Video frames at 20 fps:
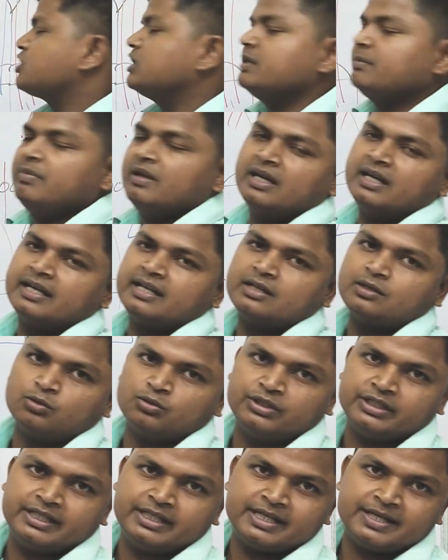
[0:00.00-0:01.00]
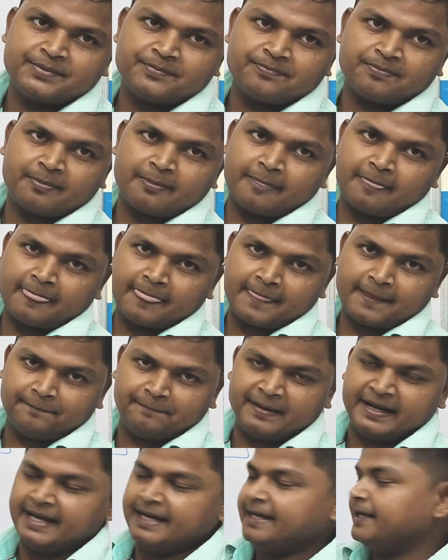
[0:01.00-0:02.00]
pulls the blood to the
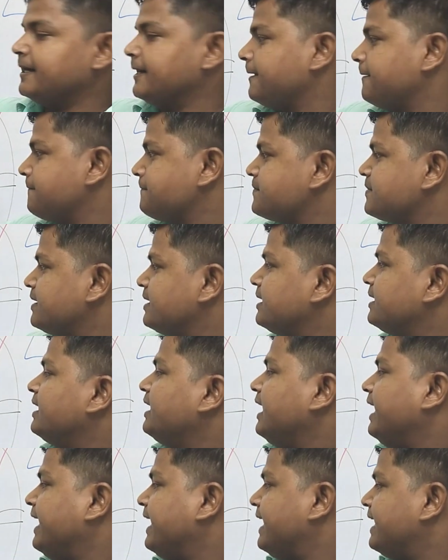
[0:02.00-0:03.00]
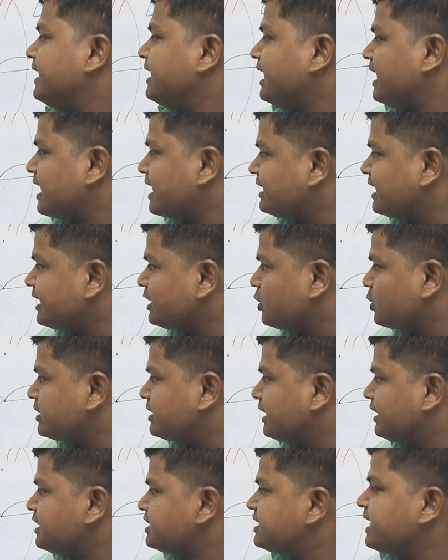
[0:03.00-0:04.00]
brain. And another known
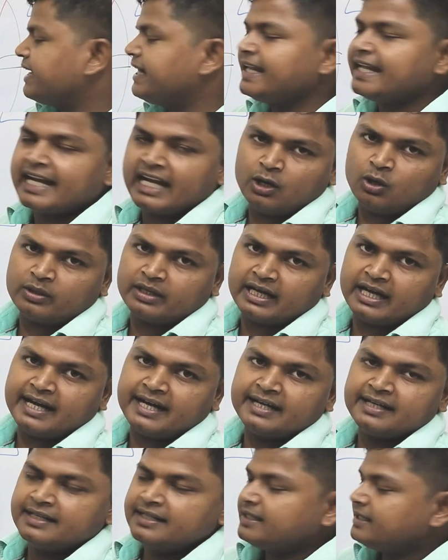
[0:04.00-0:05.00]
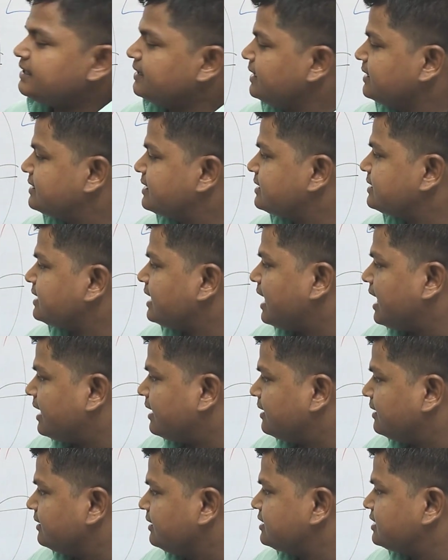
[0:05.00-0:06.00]
as the descending aorta, this
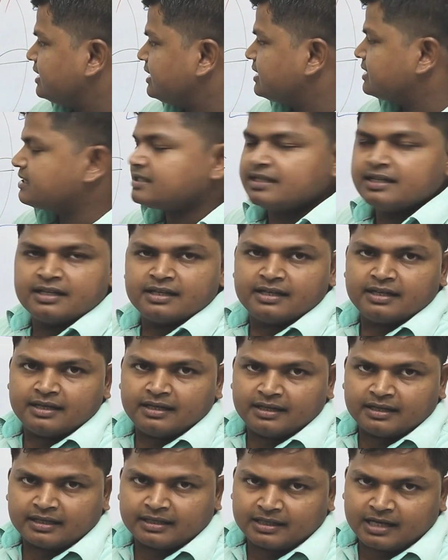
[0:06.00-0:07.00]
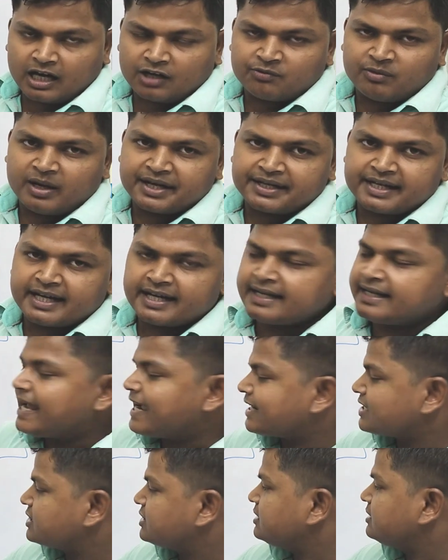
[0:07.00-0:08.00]
is converted
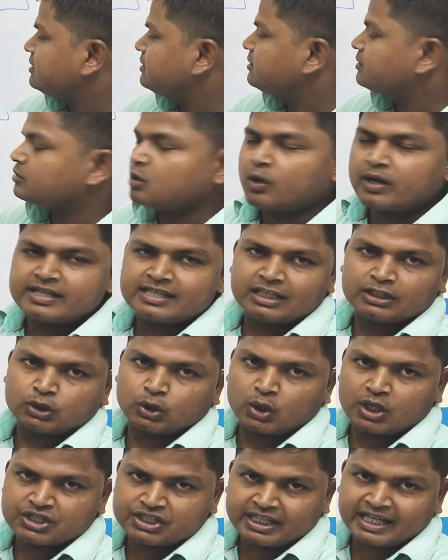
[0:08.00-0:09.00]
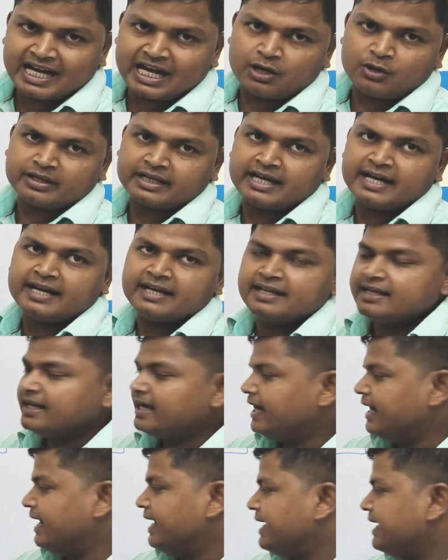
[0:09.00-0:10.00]
next known as the thoracic
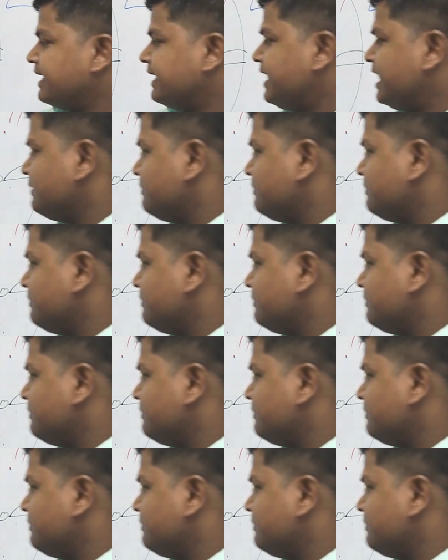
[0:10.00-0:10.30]
aorta, and